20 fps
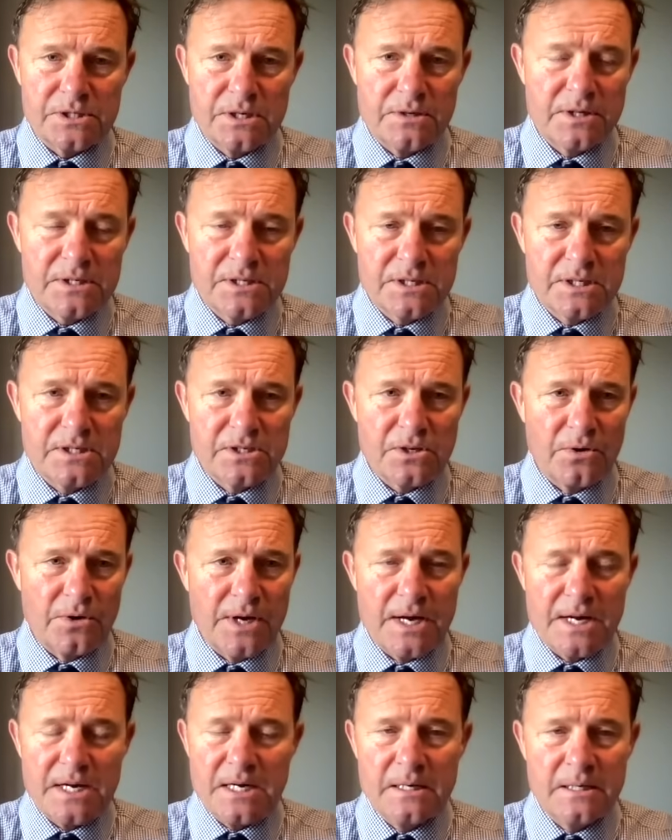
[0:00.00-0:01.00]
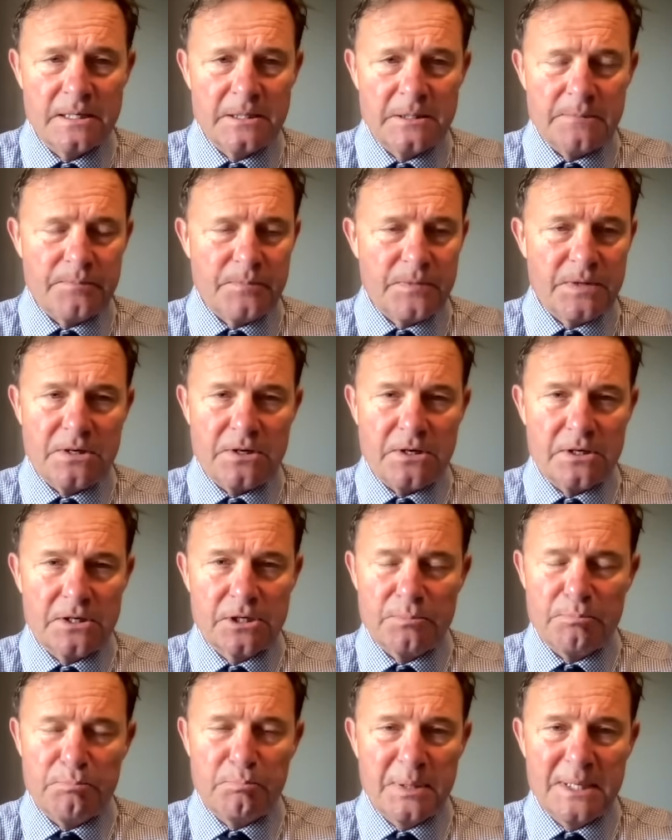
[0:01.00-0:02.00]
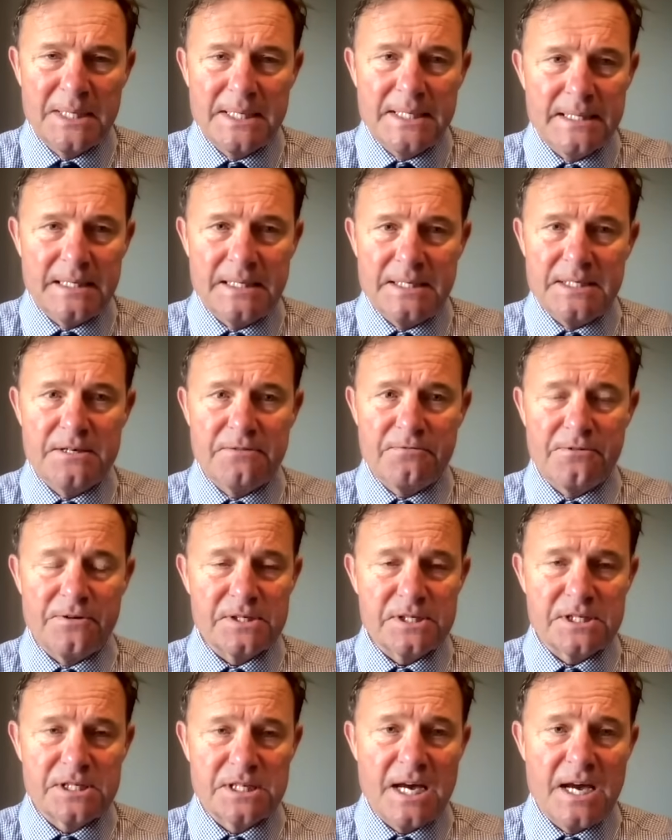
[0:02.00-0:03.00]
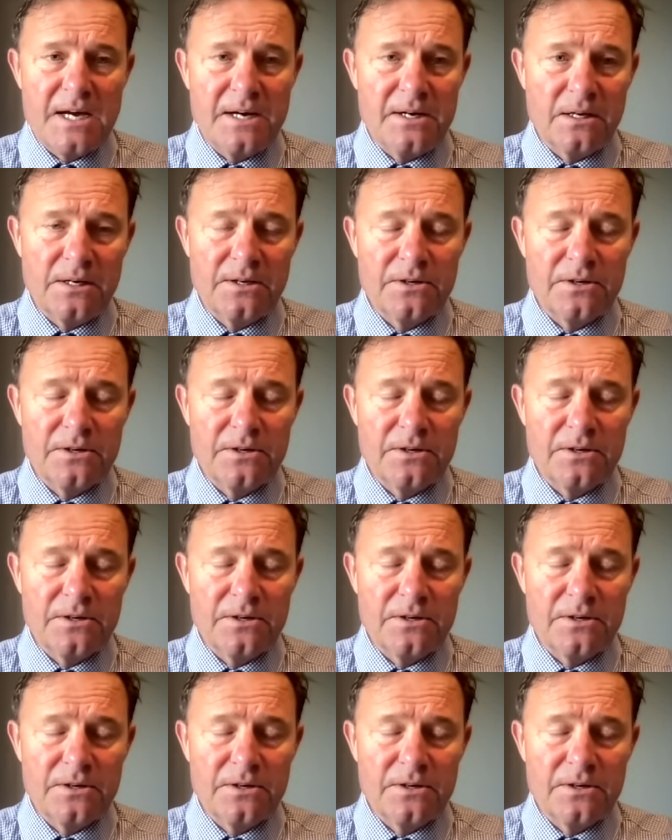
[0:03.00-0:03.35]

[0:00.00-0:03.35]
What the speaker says: So this is on a, you know, completely different scale.